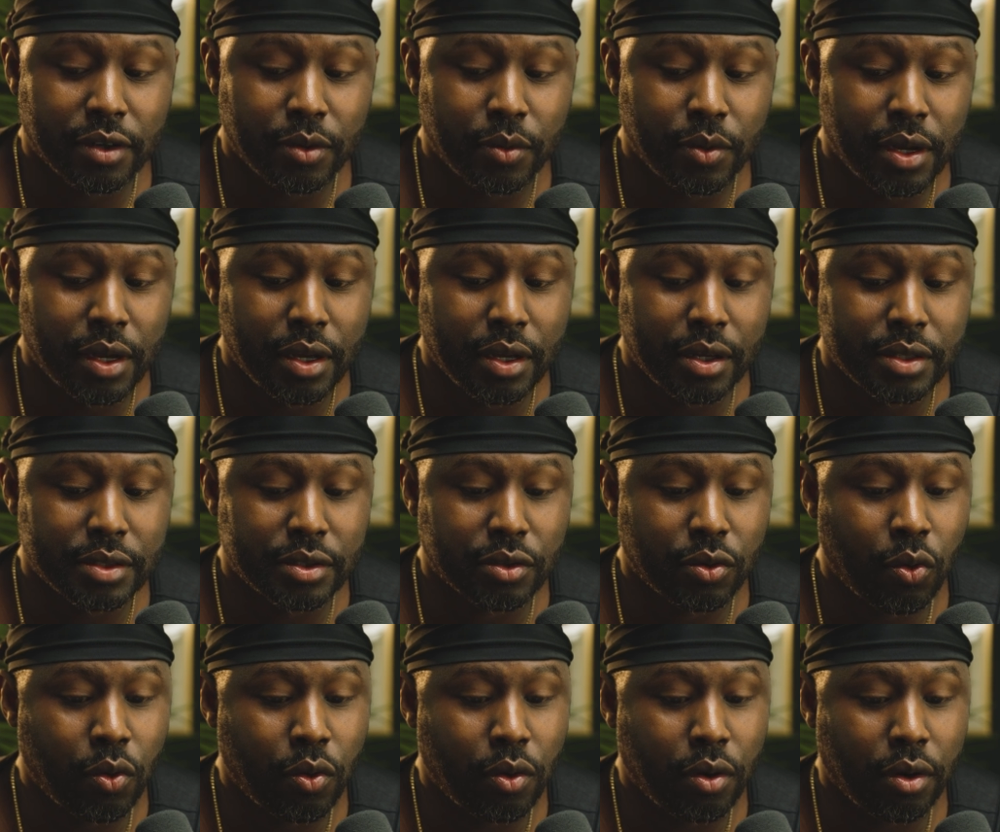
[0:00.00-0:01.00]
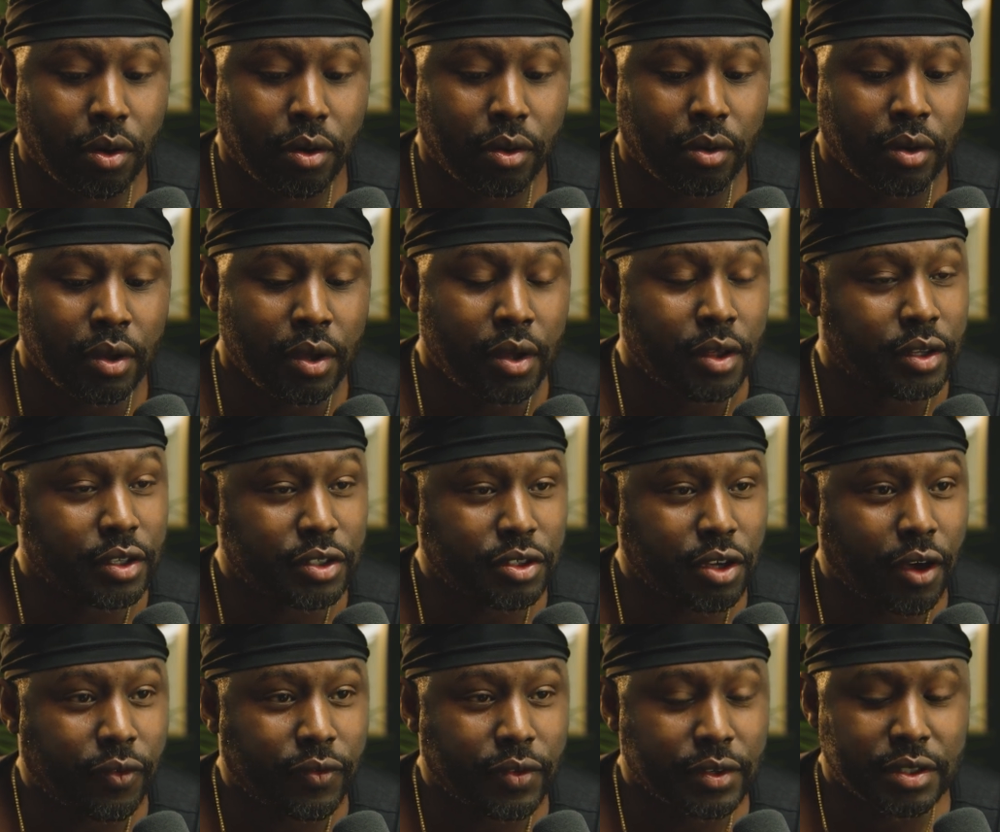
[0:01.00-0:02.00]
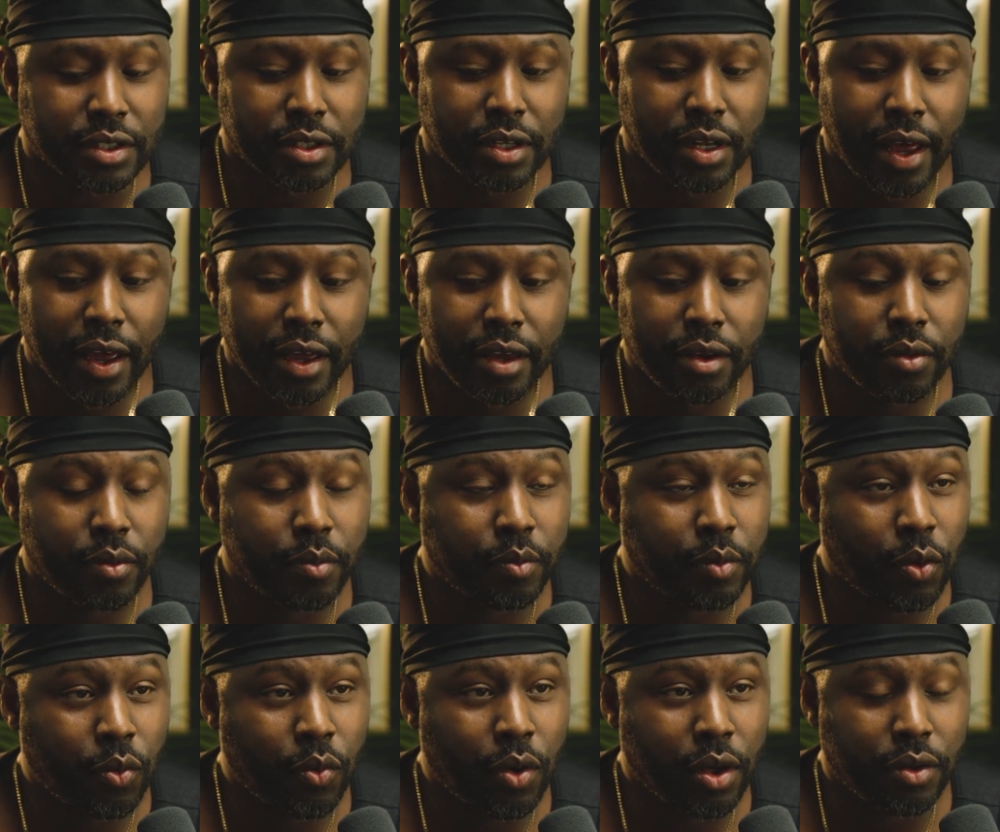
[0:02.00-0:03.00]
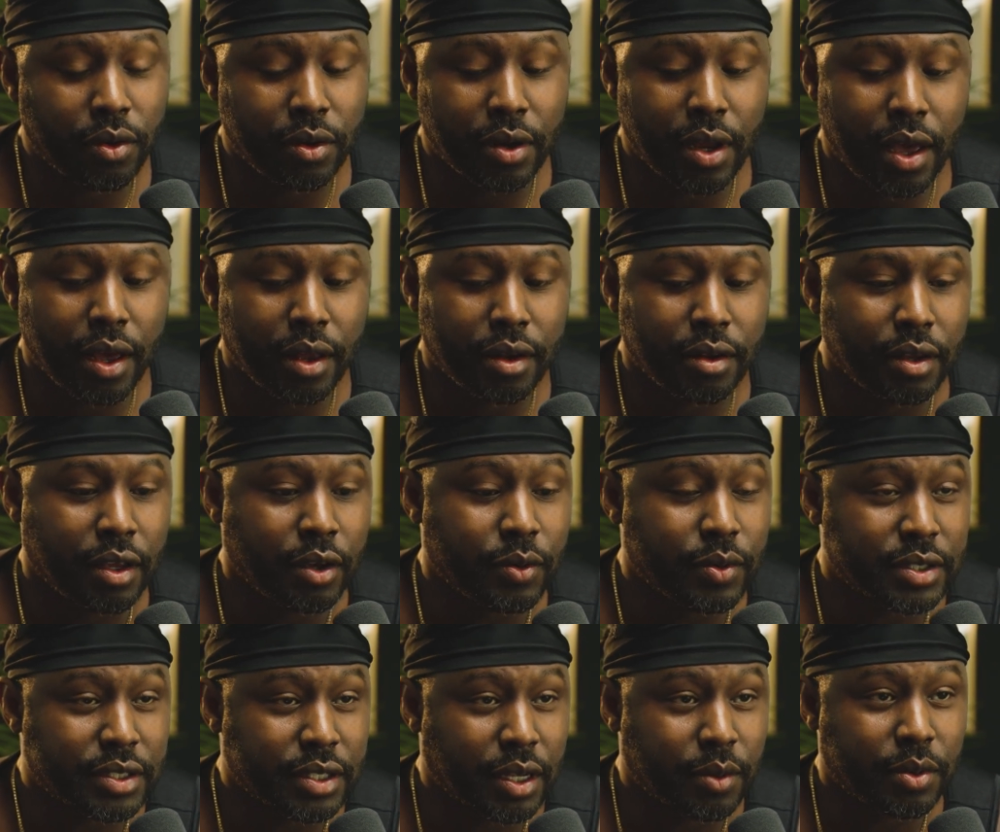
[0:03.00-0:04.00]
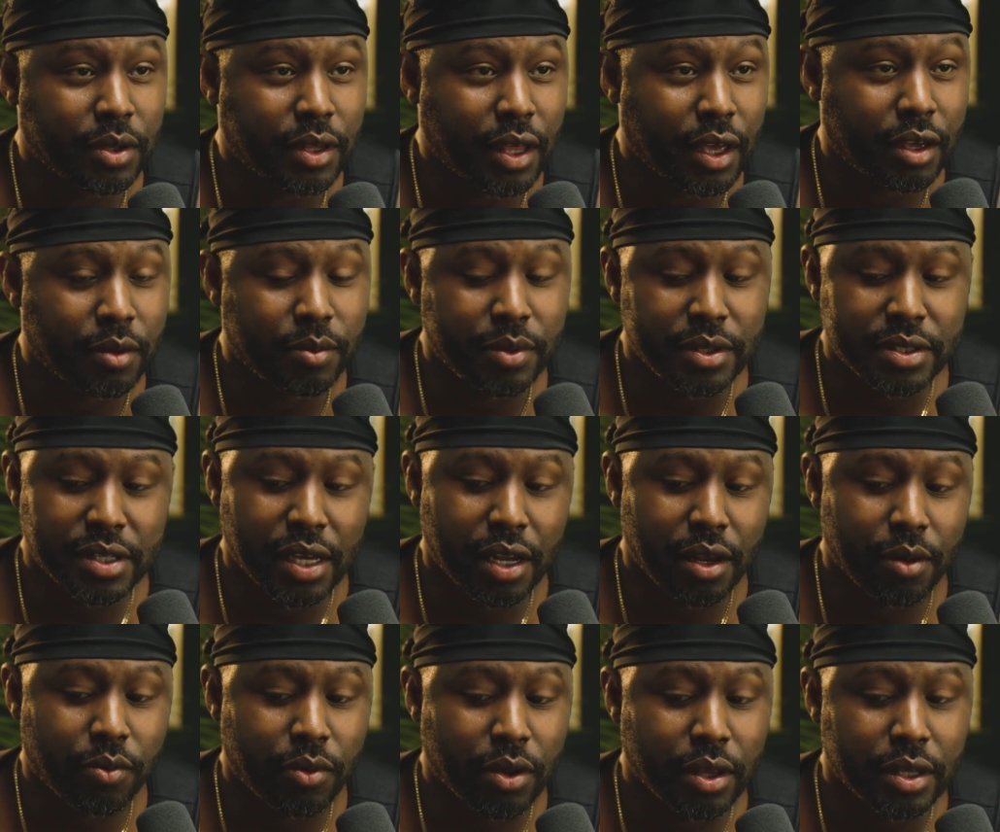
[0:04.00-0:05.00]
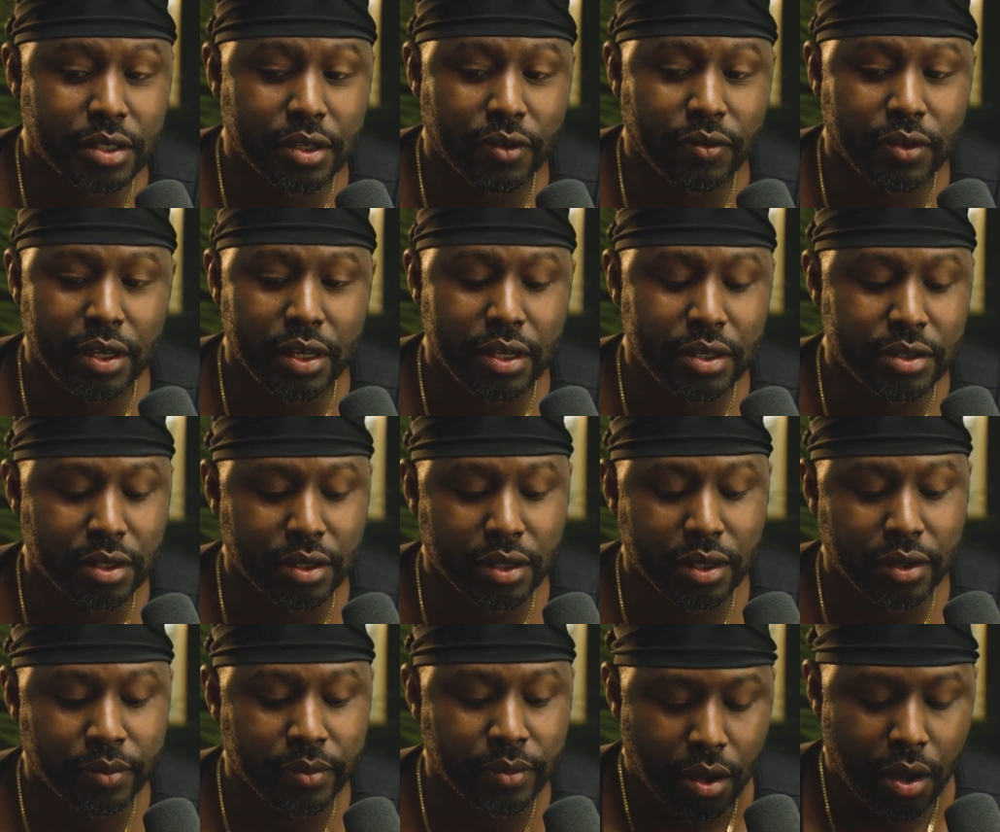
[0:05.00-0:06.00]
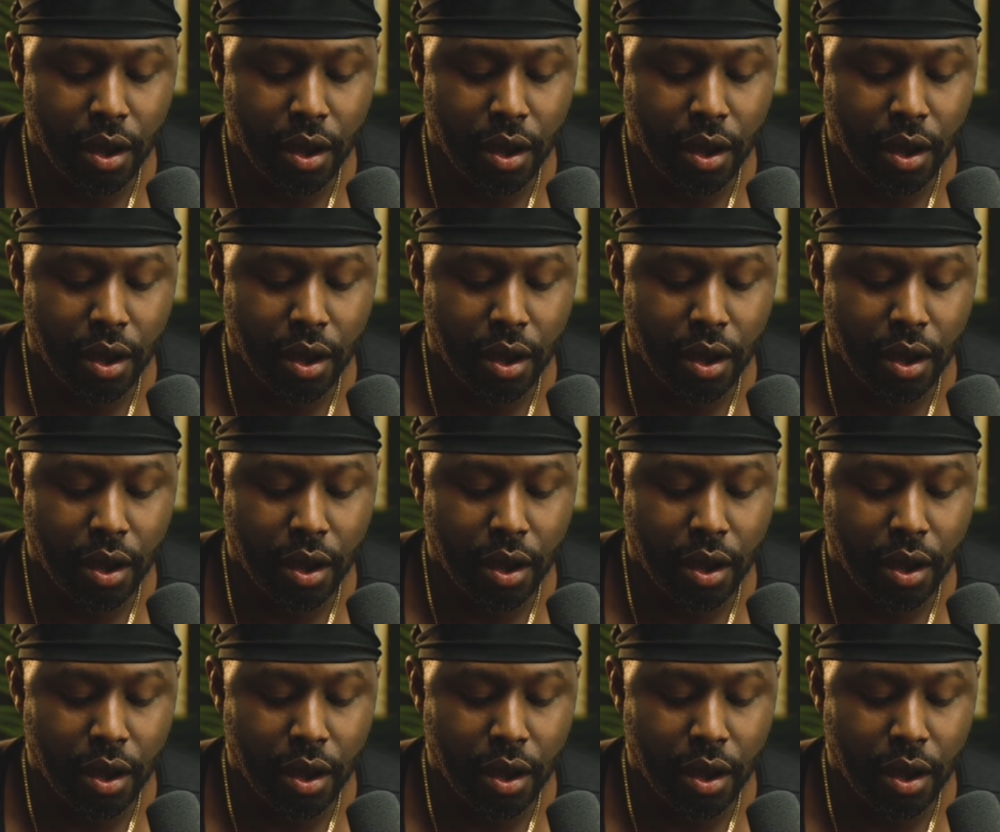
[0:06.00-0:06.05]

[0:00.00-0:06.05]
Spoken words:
there was or the softness of the light, but whether or not it was something that could be set up relatively easily.